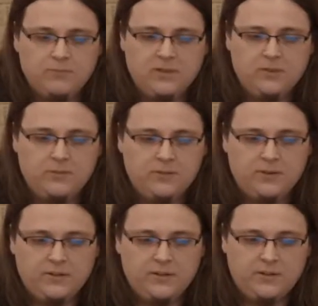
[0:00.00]
uh,
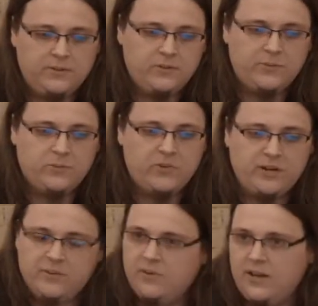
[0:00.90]
on the, the, proprietary